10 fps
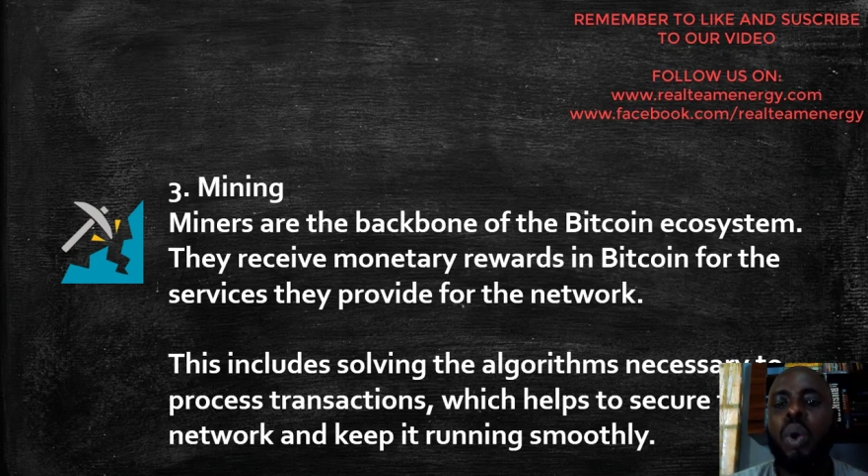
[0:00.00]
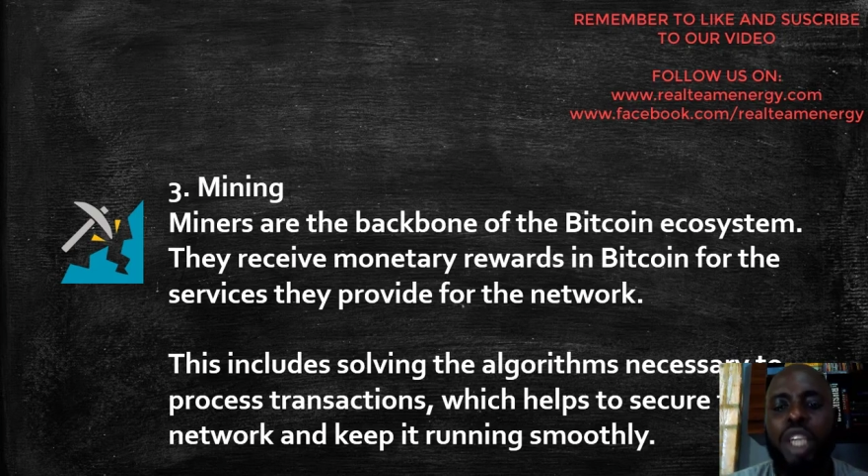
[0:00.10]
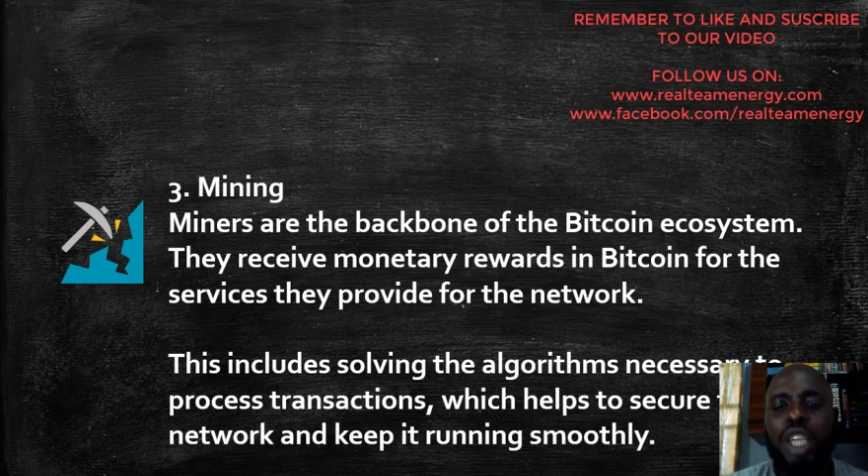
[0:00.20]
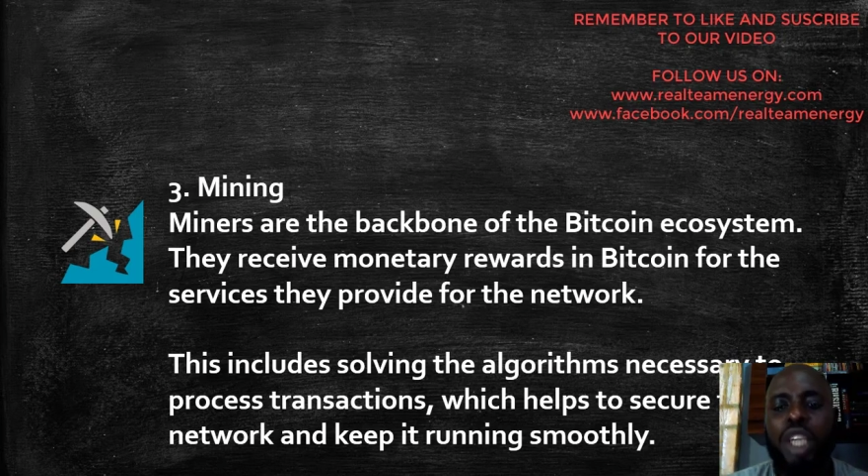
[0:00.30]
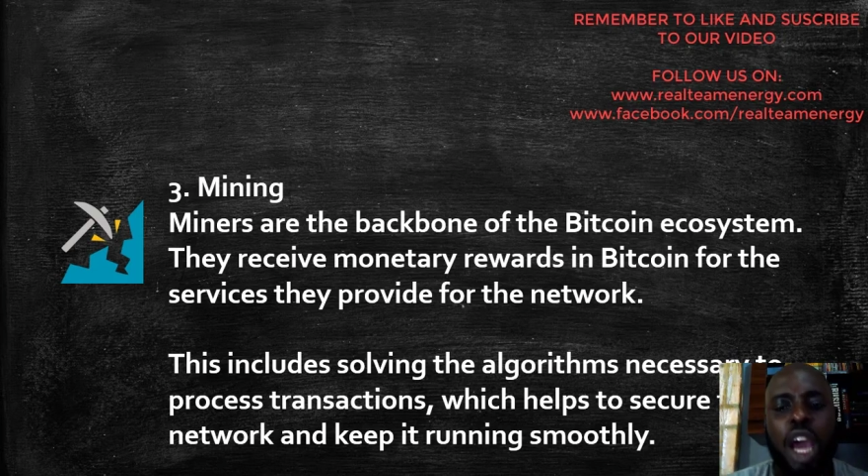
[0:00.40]

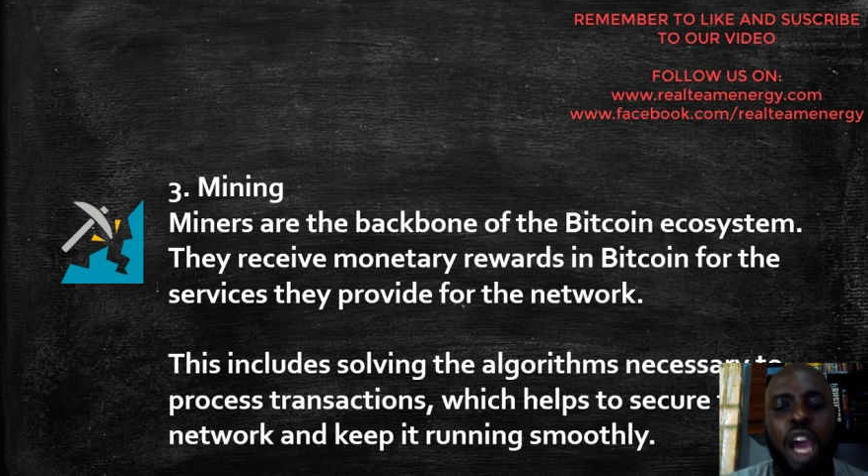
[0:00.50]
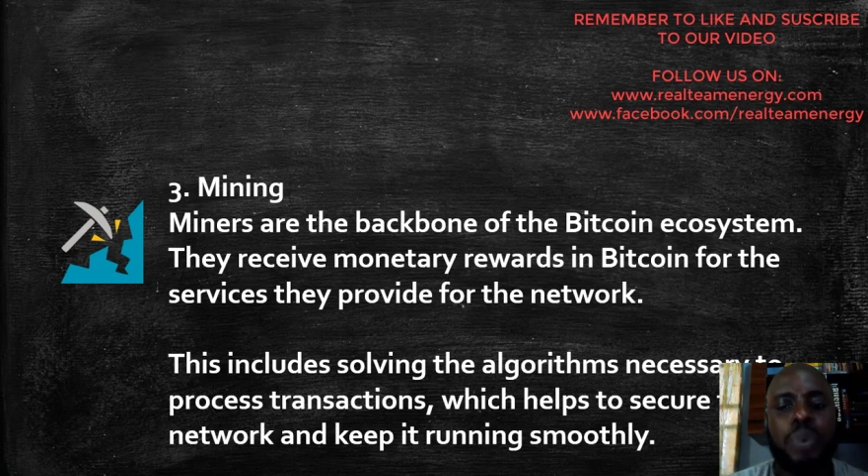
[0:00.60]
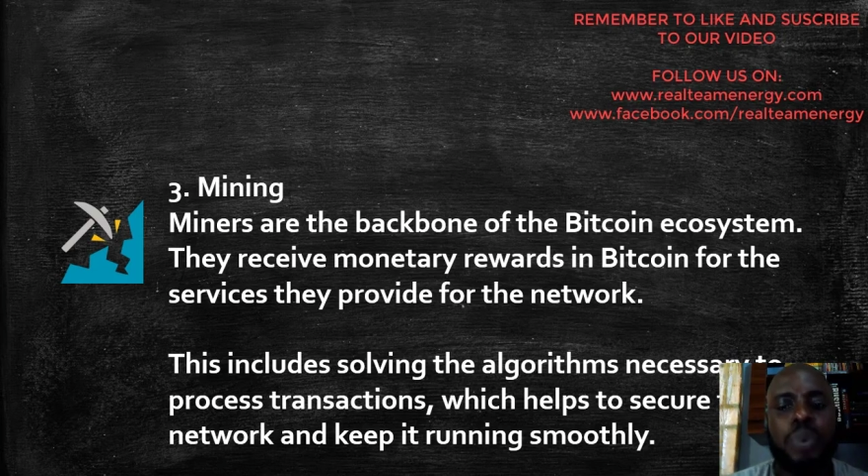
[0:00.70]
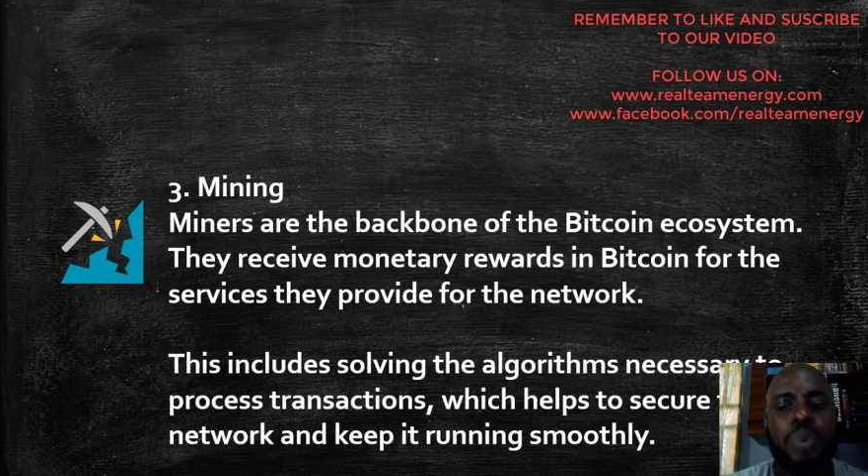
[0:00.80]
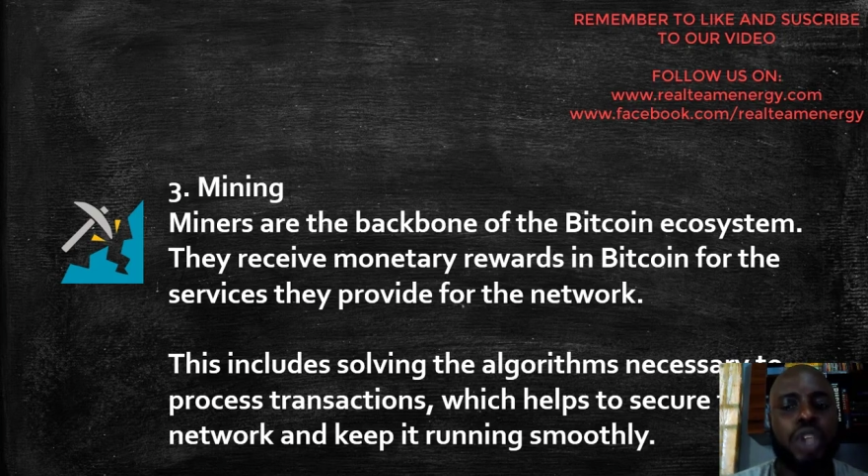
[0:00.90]
which
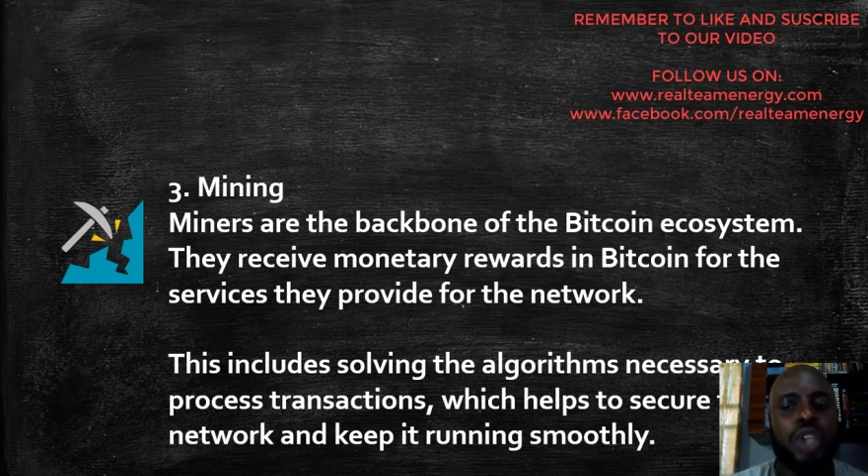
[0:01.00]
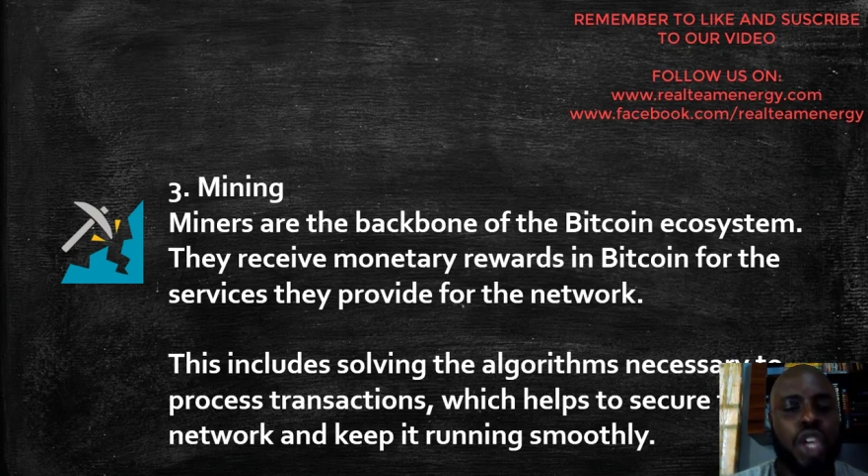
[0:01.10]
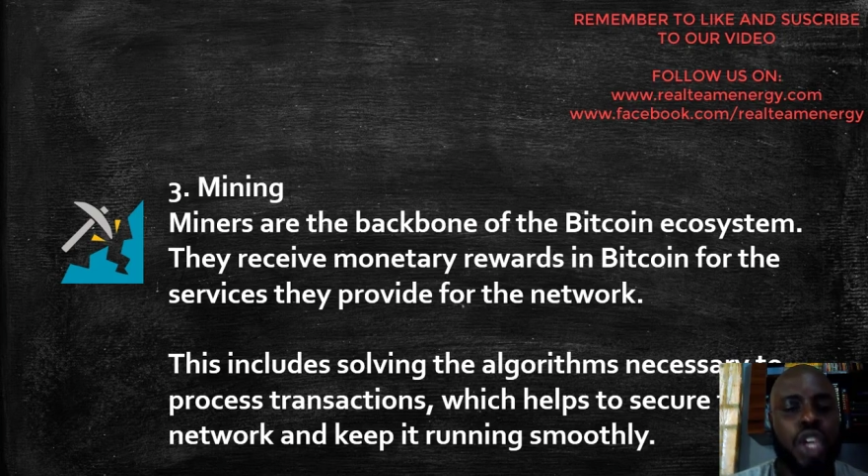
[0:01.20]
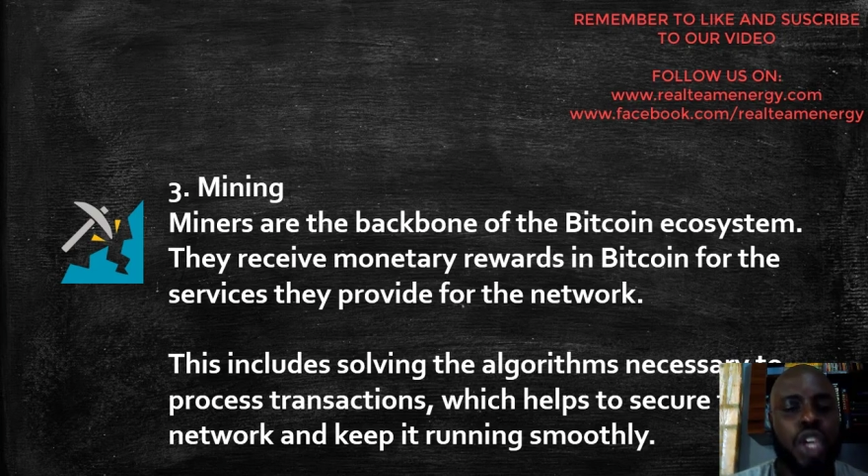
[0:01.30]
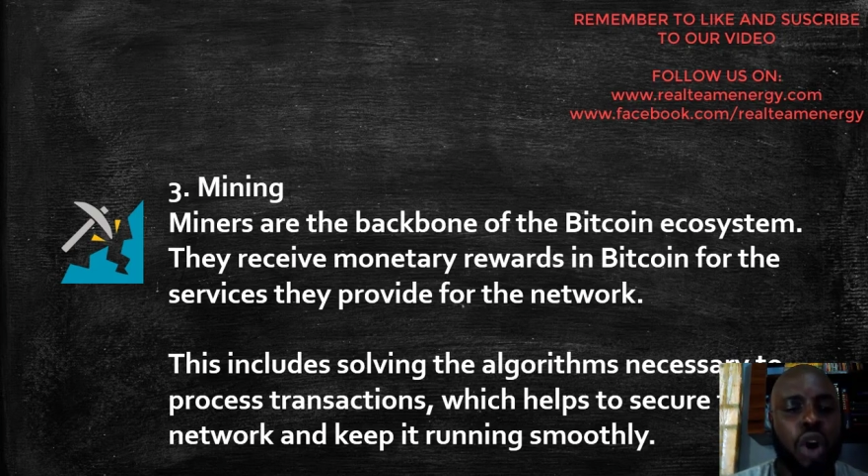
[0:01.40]
help to
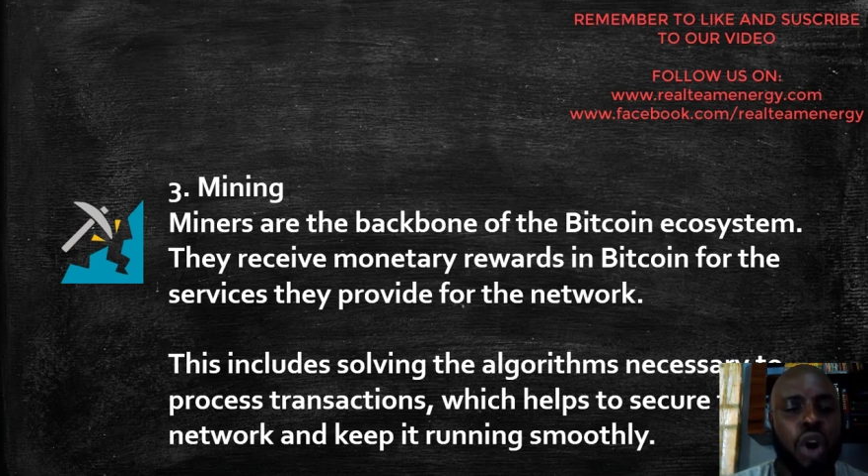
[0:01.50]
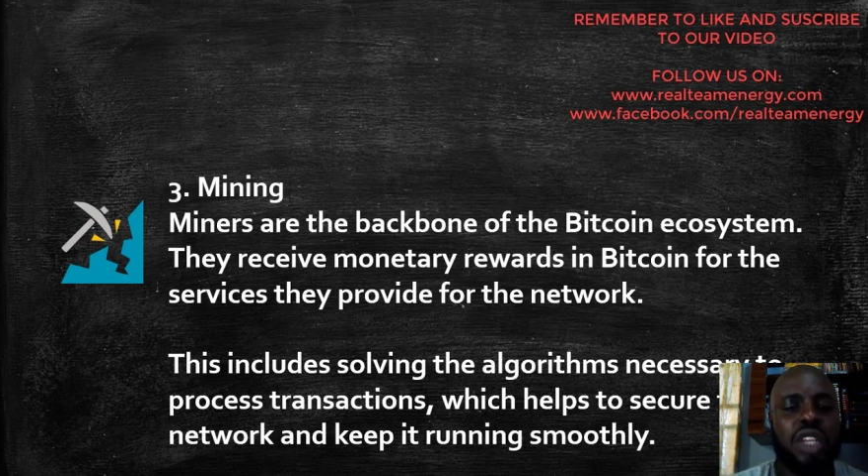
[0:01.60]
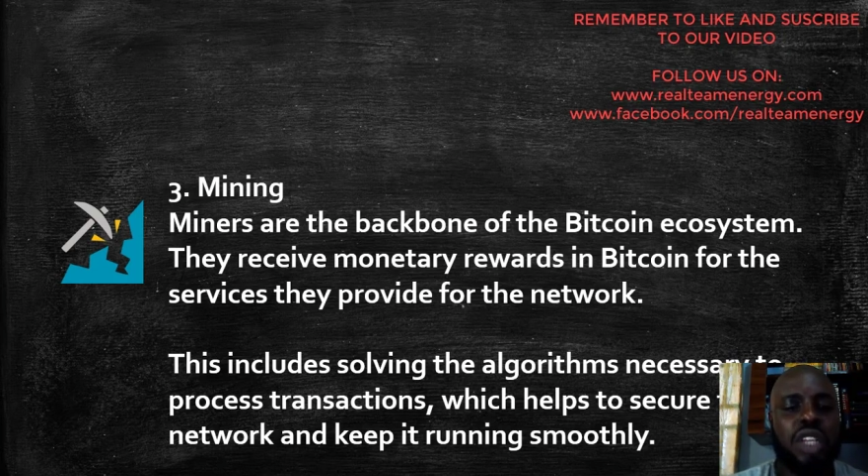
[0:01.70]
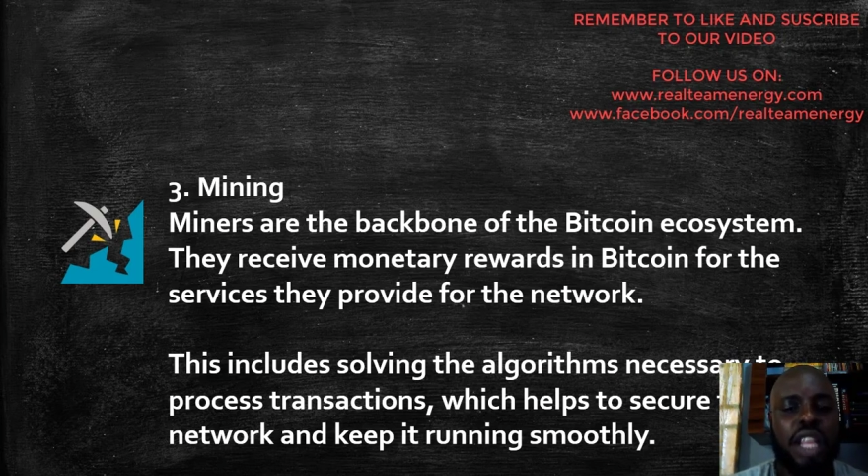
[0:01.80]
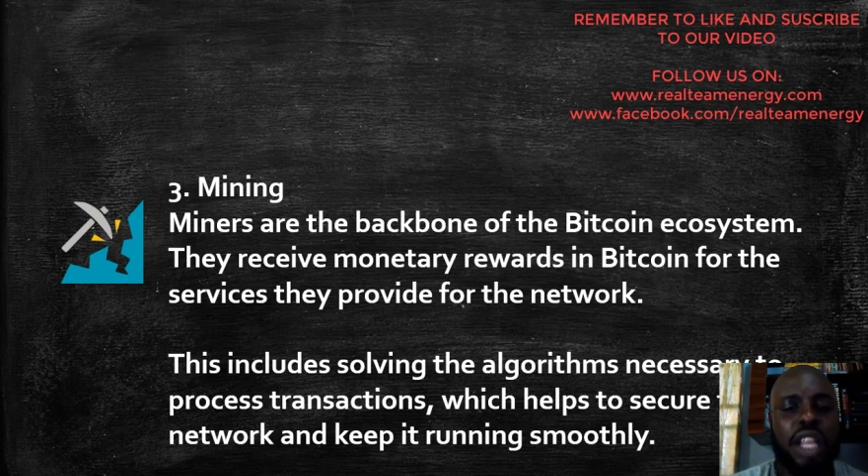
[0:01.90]
secure
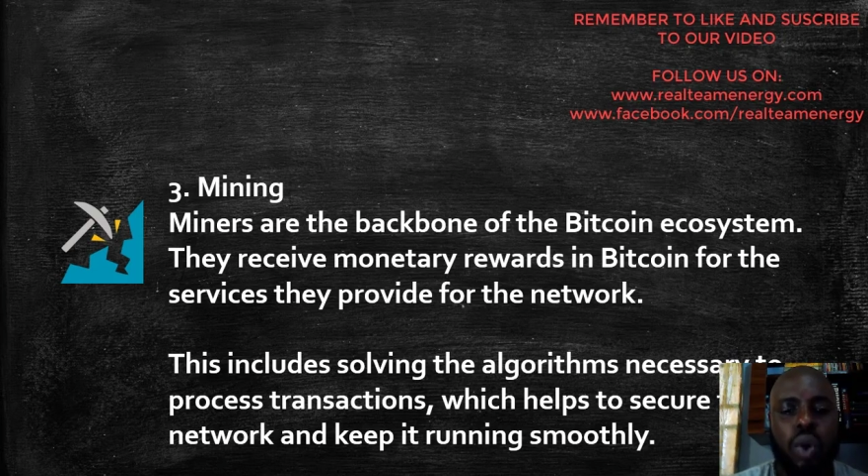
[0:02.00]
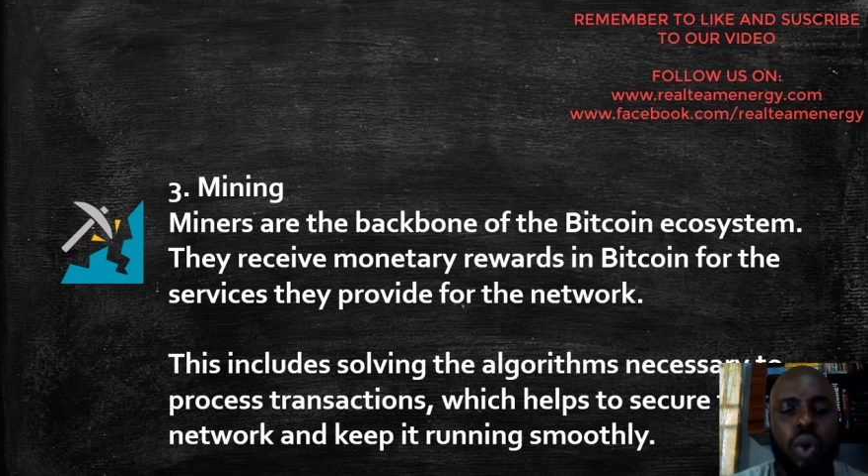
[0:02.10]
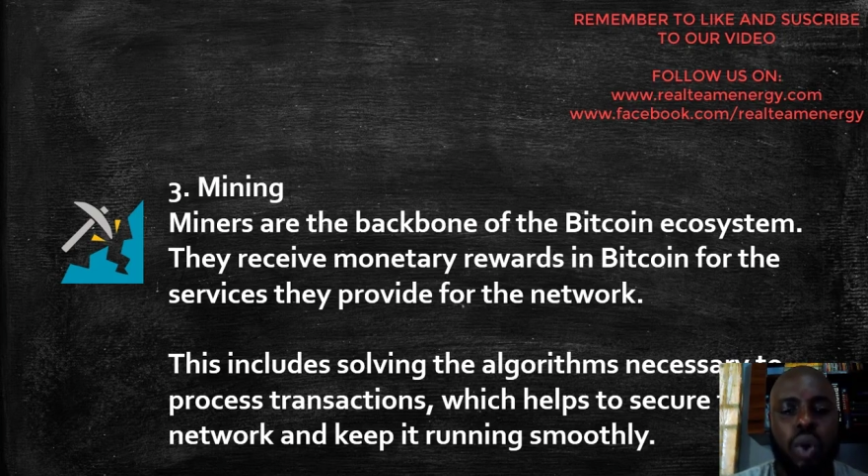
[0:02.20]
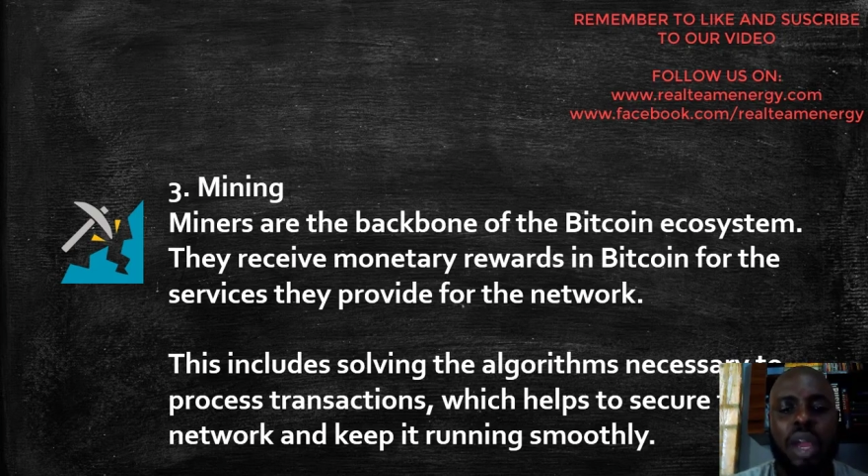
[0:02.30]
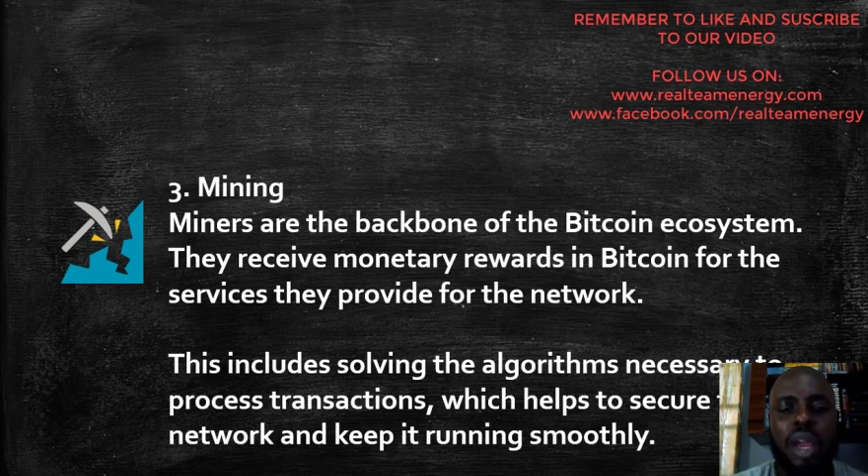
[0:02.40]
the
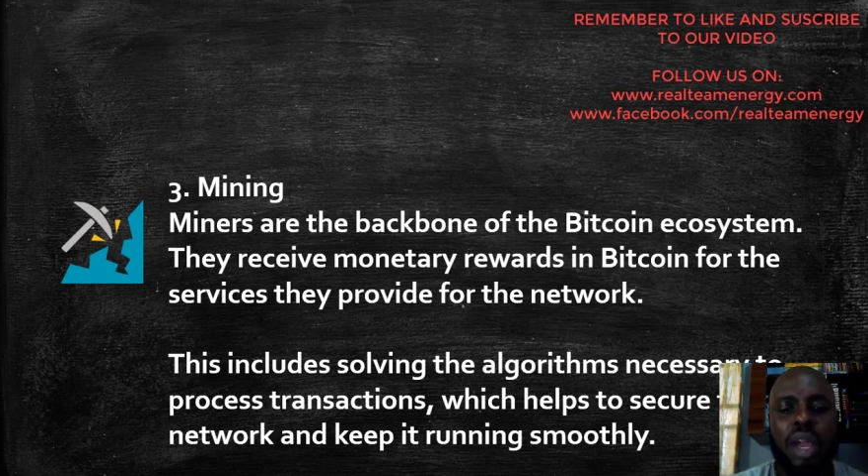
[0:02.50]
network